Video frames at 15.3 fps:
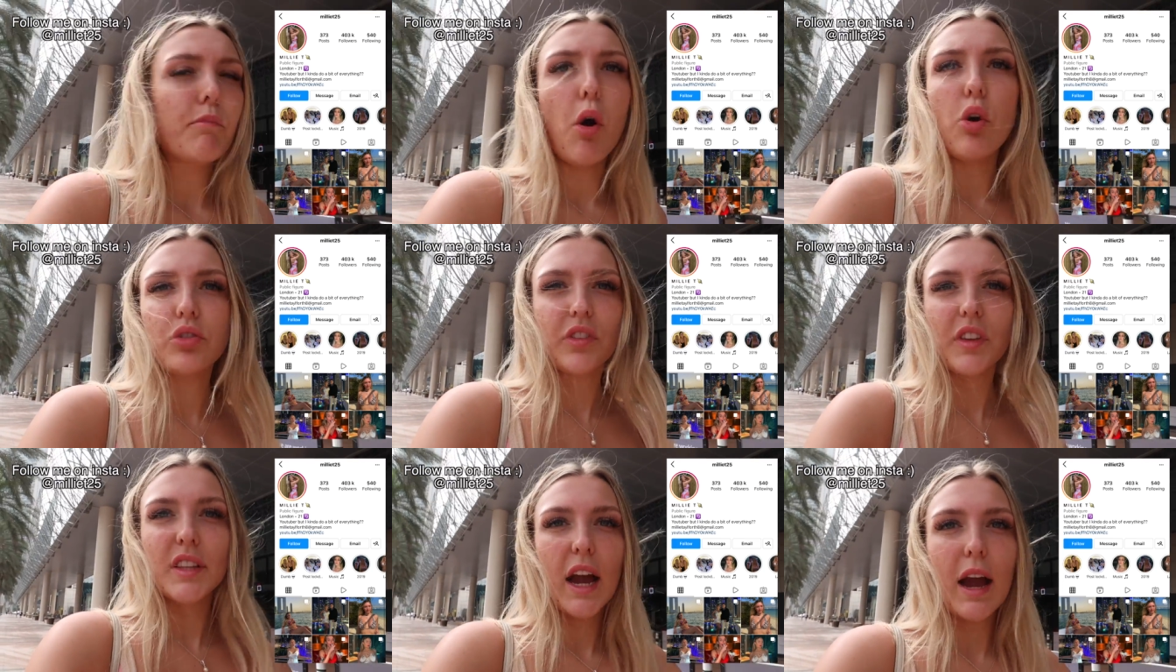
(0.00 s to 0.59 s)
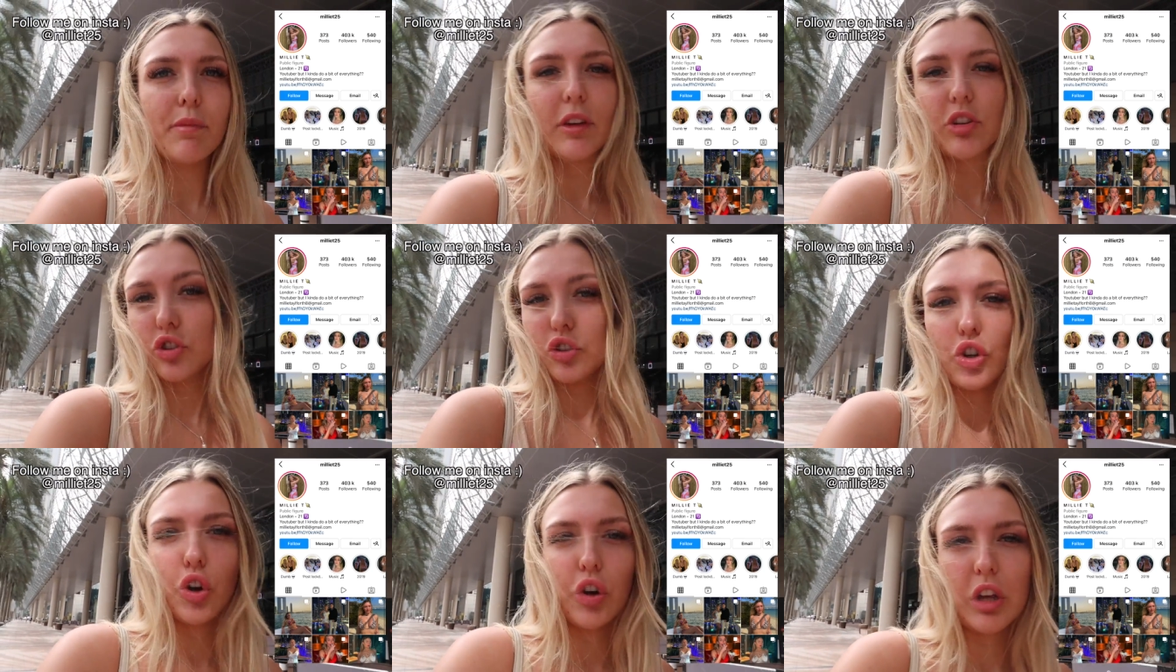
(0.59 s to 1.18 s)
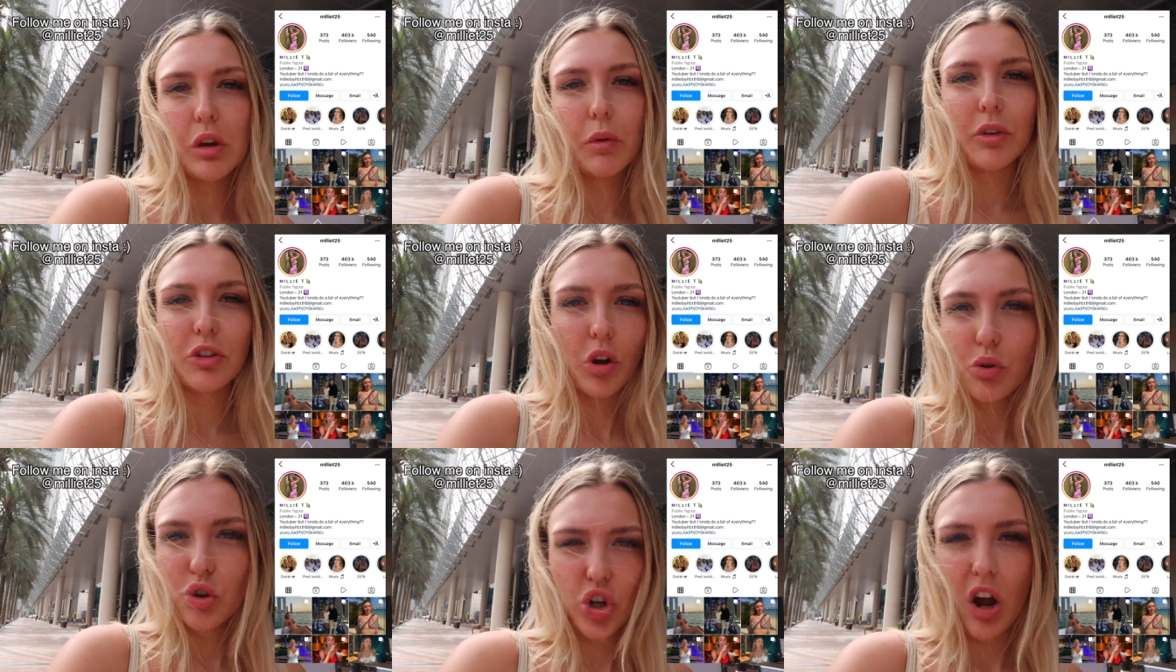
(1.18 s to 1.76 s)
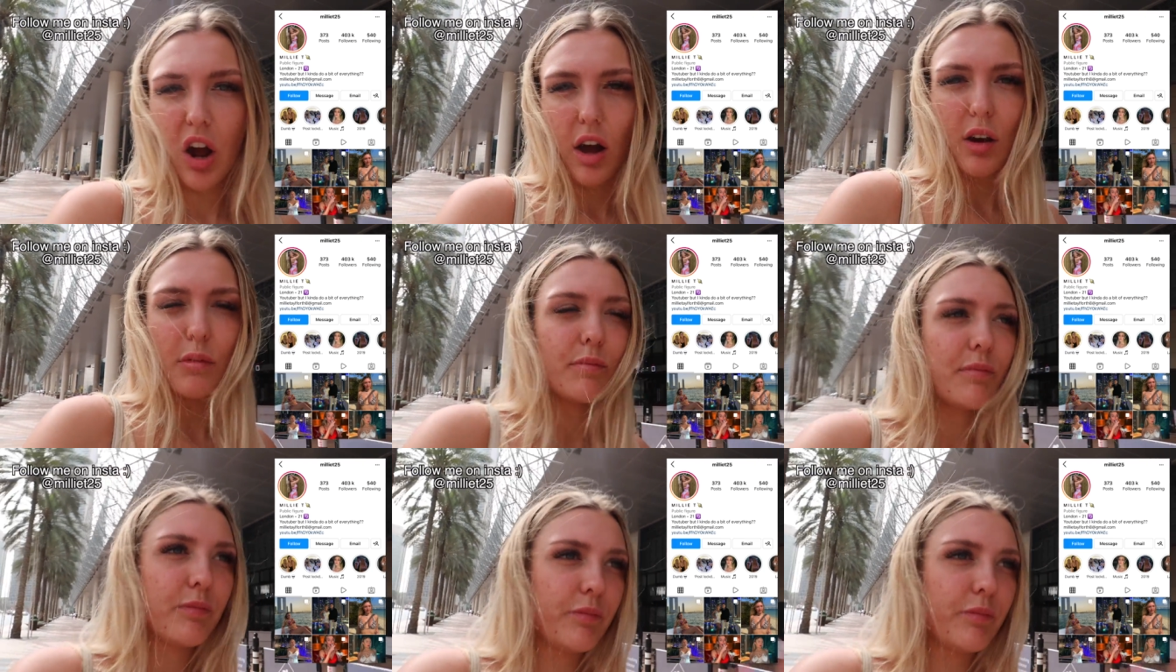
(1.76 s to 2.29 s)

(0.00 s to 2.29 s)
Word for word: most of the time they just annoy you and don't shut up.